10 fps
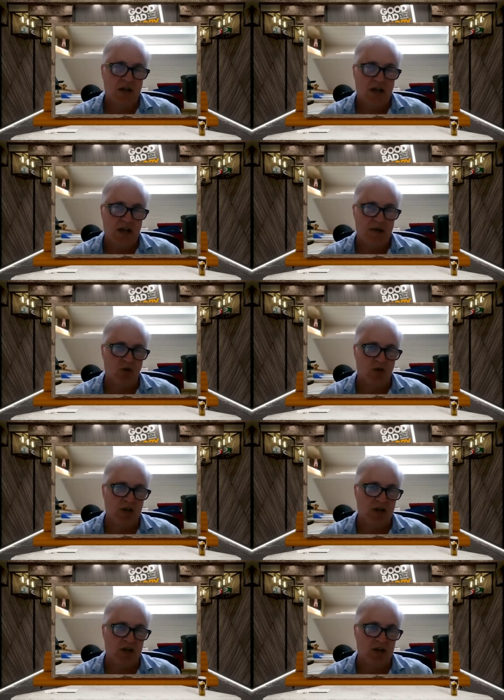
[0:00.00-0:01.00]
And I'm
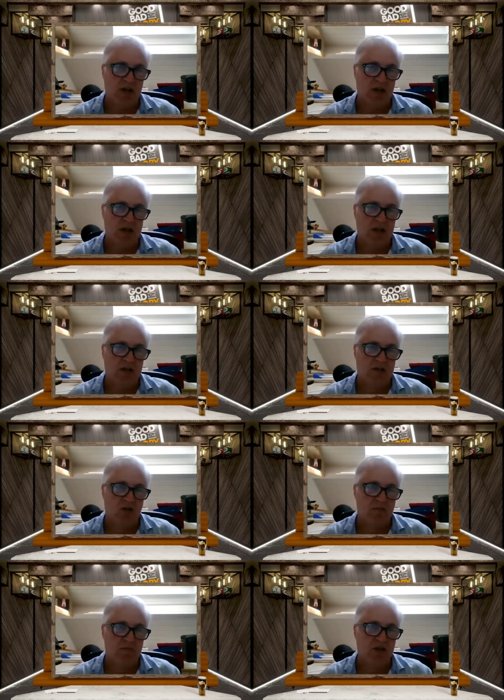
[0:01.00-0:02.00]
looking at
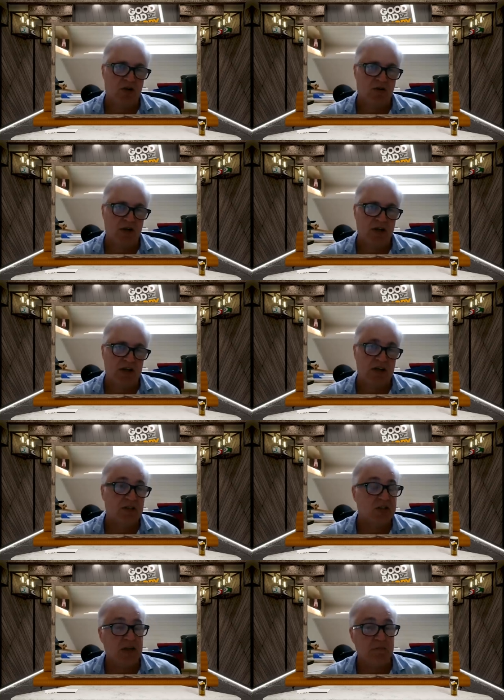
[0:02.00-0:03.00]
Tom Curry in a
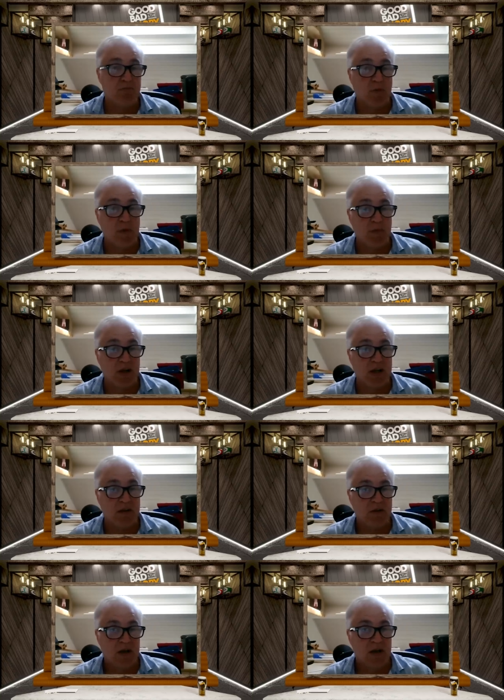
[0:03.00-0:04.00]
team probably